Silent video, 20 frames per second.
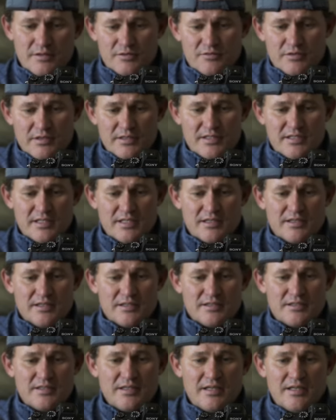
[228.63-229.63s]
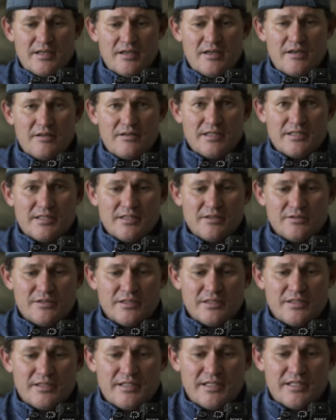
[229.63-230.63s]
So I set this down, I tilt
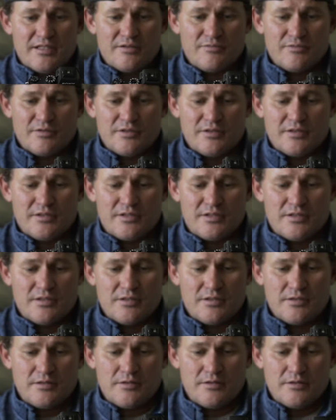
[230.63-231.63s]
it downwards.